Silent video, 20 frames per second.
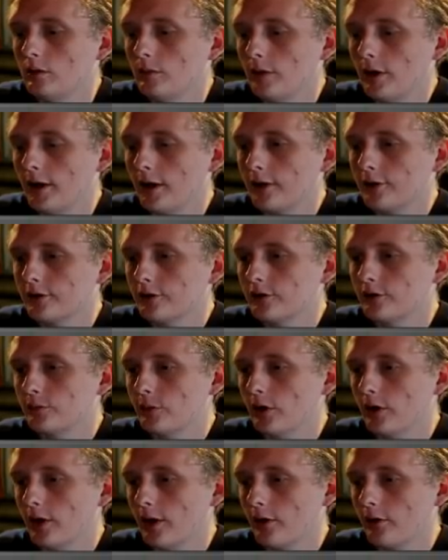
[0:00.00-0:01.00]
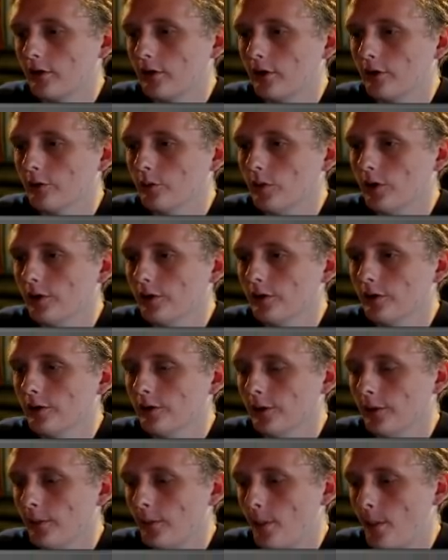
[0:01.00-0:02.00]
Might actually spawn out another weather
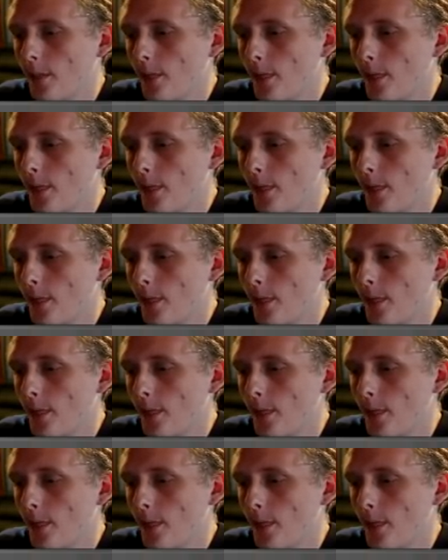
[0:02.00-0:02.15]
here.